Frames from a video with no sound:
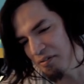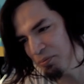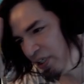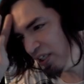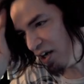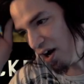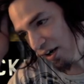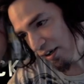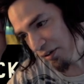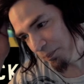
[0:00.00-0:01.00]
we
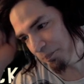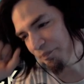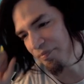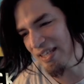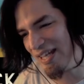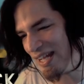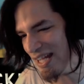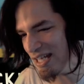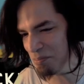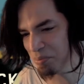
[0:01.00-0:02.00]
are
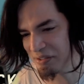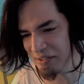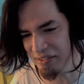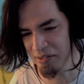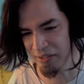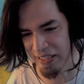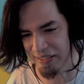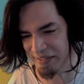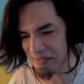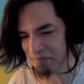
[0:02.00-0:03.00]
absolutely
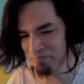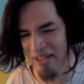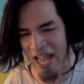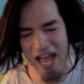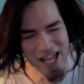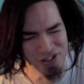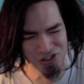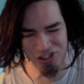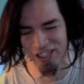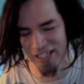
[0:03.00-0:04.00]

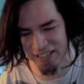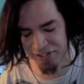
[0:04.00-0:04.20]
smashing it,